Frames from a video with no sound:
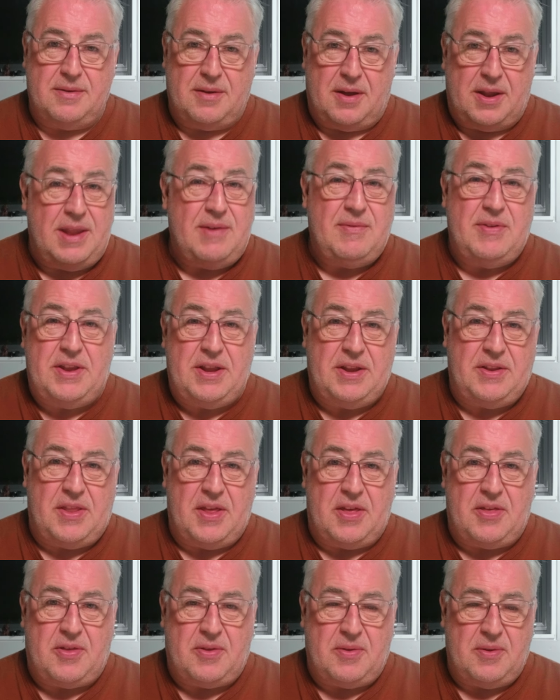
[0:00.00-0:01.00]
I never did
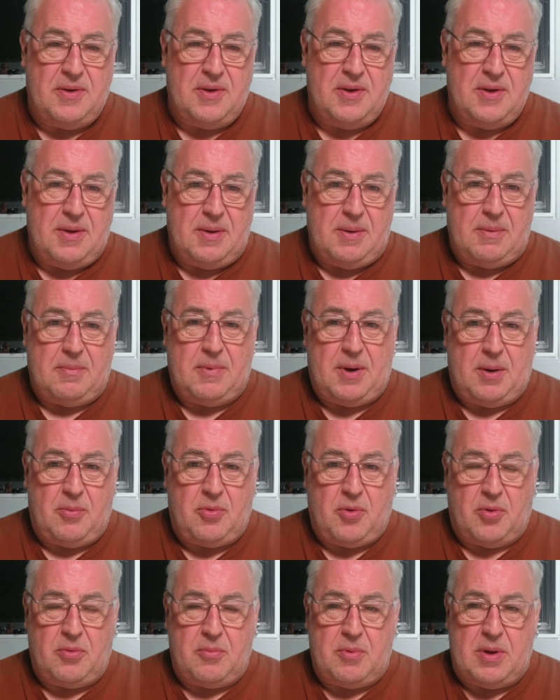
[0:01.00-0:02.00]
this while I
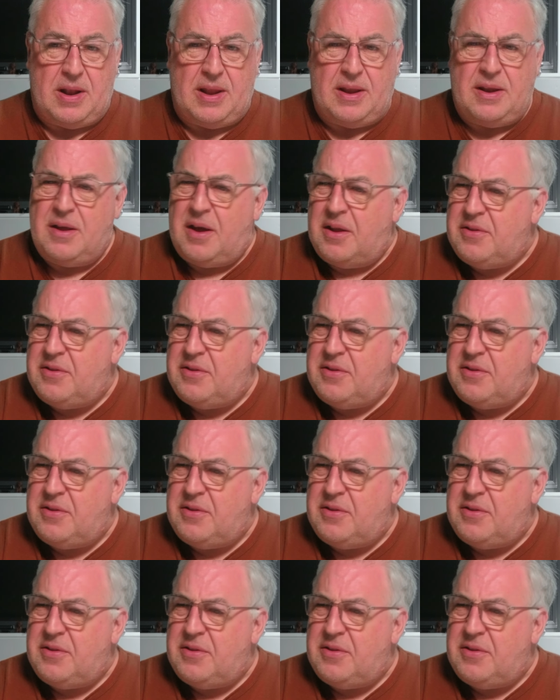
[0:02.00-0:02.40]
was on the Ritalin.